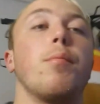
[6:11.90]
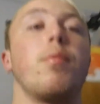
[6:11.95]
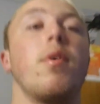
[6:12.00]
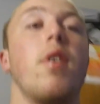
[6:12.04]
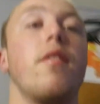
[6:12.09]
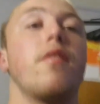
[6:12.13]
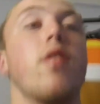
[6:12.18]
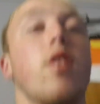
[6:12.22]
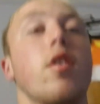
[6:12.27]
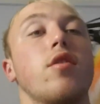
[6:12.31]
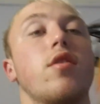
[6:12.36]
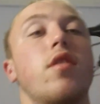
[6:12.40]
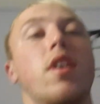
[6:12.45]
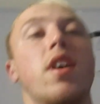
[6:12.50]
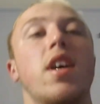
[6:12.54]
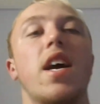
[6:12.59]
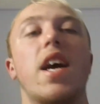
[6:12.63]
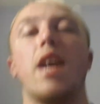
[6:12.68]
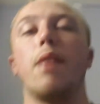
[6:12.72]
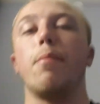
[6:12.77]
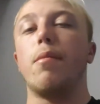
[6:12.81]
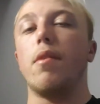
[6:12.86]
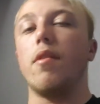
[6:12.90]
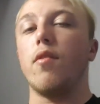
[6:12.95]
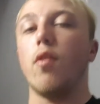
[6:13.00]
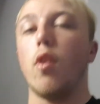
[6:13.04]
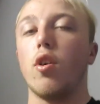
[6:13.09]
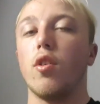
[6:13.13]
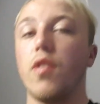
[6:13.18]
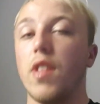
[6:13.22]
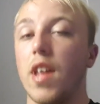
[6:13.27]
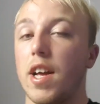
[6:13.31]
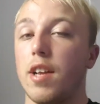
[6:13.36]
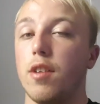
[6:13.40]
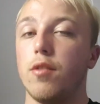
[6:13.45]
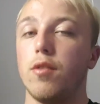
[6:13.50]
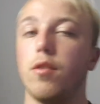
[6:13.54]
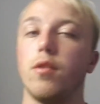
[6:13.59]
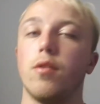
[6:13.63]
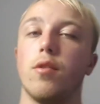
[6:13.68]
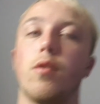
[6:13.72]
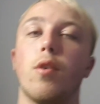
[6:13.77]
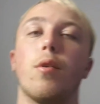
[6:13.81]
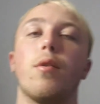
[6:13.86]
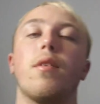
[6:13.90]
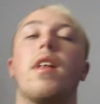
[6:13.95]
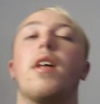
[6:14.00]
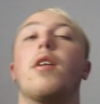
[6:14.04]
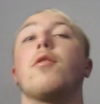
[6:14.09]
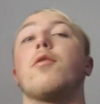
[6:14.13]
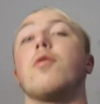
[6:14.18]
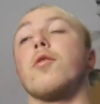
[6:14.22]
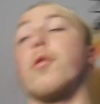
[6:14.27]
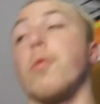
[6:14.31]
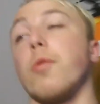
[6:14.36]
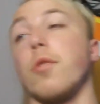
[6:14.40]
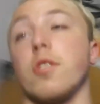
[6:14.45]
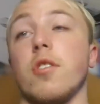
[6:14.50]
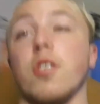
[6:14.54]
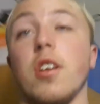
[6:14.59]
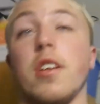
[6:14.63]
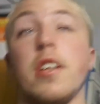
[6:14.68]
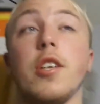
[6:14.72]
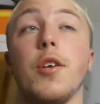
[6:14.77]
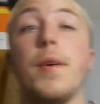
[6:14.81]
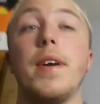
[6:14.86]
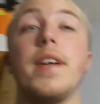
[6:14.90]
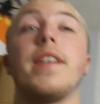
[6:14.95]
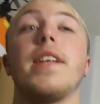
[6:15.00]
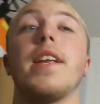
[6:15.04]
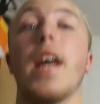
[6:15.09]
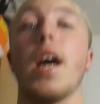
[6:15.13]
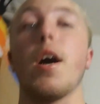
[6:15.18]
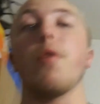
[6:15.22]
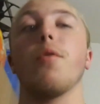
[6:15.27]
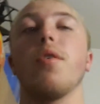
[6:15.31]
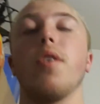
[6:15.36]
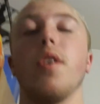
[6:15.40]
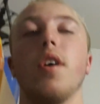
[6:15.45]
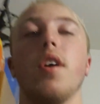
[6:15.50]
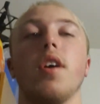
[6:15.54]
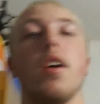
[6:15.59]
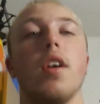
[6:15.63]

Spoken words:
But I forgot to end my vlog then, so I'm going to do it now.